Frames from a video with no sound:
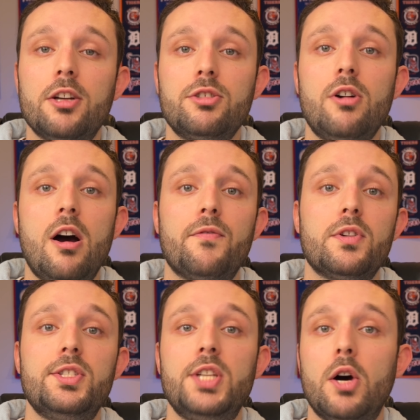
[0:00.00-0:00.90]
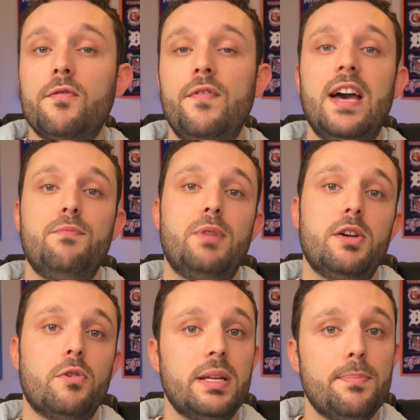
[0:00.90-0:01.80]
also offers Zone 5
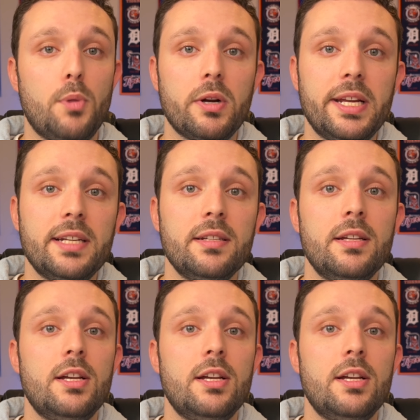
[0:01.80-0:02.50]
priority boarding,